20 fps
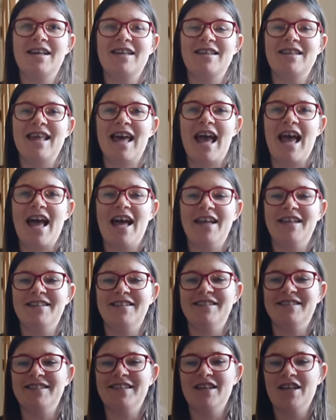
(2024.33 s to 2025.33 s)

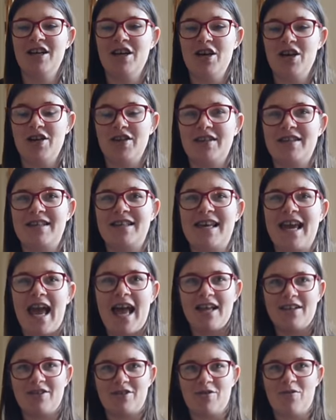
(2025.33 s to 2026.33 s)
then
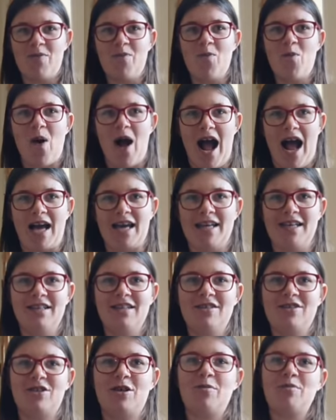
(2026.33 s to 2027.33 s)
get some
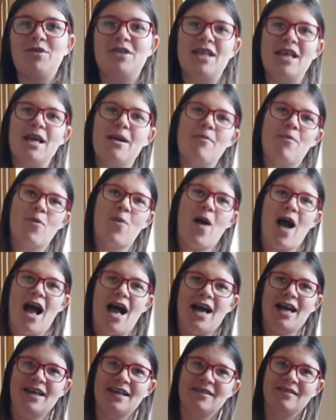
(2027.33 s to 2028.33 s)
wine, some cheap
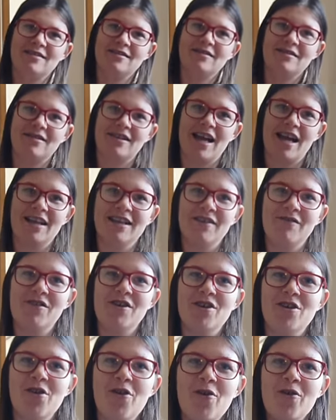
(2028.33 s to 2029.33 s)
wine, and if
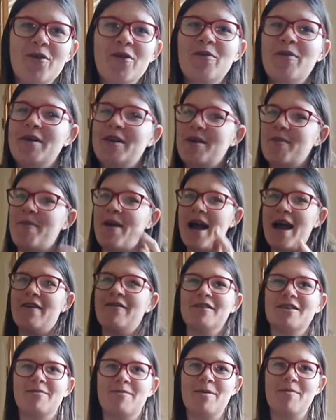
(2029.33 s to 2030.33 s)
you're young, with your
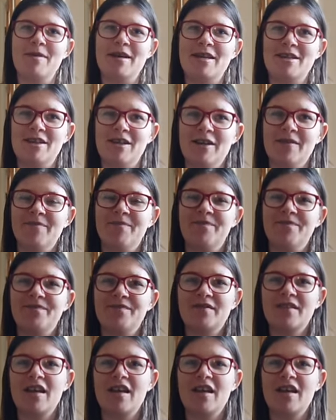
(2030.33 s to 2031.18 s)
parents' permission,